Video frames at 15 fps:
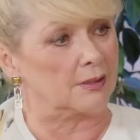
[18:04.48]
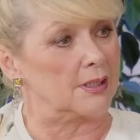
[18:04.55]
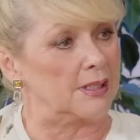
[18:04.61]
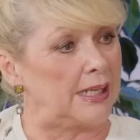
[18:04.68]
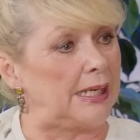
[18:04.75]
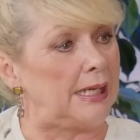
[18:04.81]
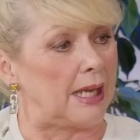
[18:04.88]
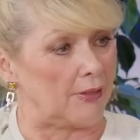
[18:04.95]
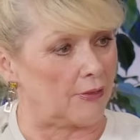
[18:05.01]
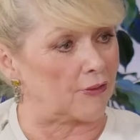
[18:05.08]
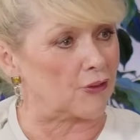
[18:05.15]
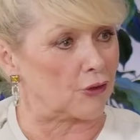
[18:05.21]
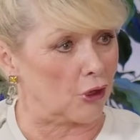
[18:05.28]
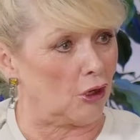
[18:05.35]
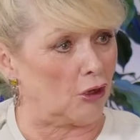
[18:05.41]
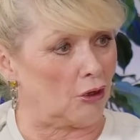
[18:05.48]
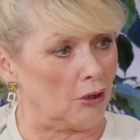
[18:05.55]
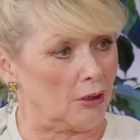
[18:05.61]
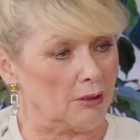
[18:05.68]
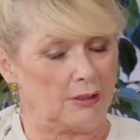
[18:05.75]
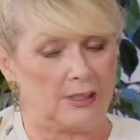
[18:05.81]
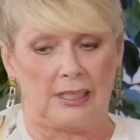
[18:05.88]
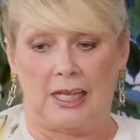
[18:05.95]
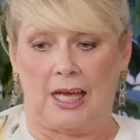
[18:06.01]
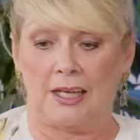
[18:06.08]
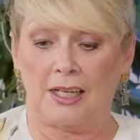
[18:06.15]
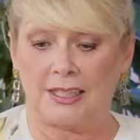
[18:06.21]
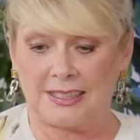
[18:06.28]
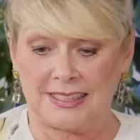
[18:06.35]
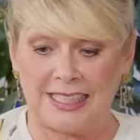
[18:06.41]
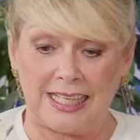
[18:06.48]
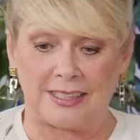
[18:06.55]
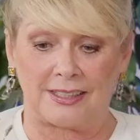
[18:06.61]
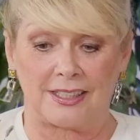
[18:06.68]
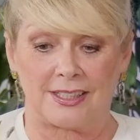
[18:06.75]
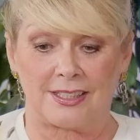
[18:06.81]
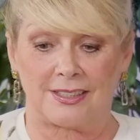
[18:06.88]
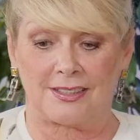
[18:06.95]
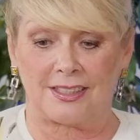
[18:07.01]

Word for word: knee length skirt. And I said, the,